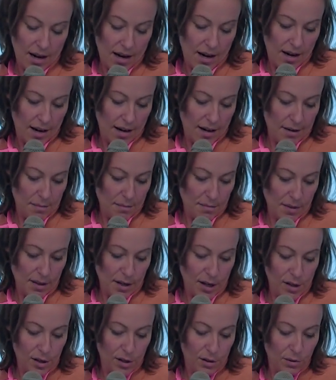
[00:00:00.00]

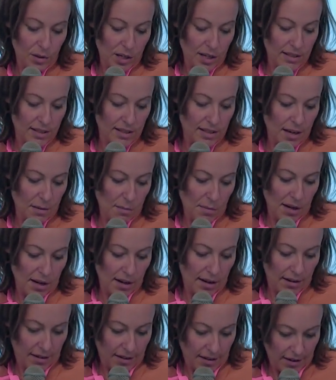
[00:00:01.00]
The concluding
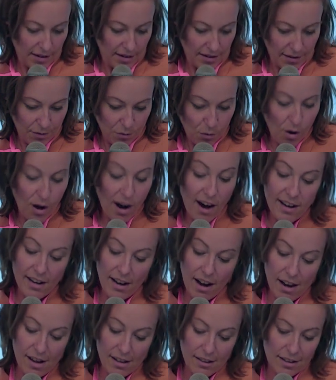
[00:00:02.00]
statement, or
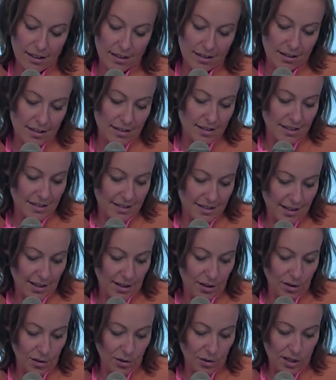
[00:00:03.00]
I highlighted this as the
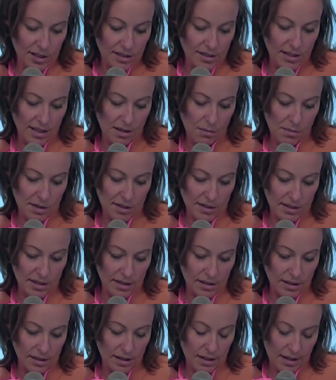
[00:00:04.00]
concluding statement,
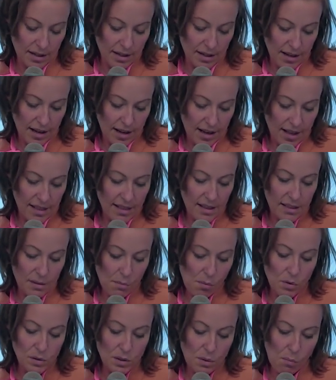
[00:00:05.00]
is that the
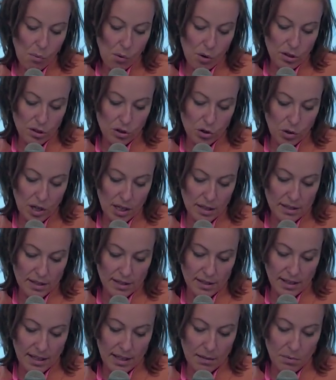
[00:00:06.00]
most important trait
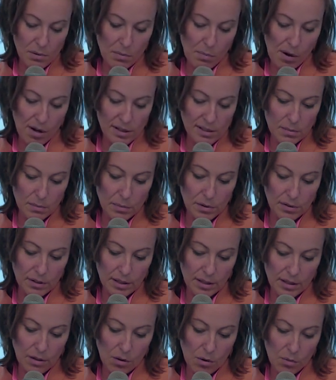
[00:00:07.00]
is to keep the
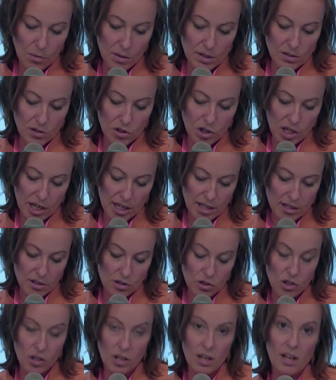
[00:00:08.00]
possibility to always
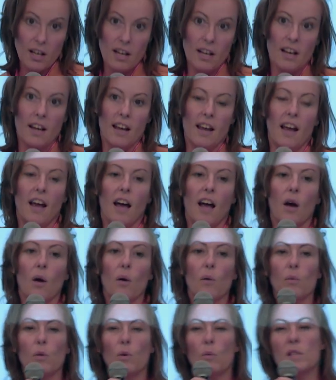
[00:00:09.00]
change.
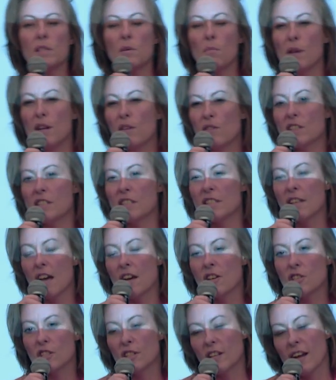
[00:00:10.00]
there was a bit of a
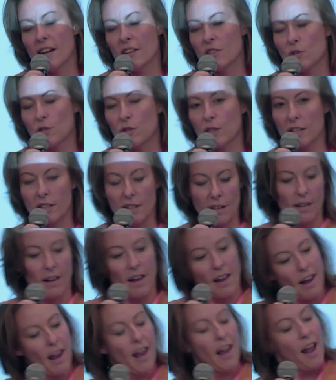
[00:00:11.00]
discussion, actually,
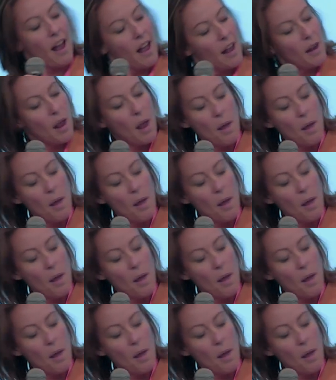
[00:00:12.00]
I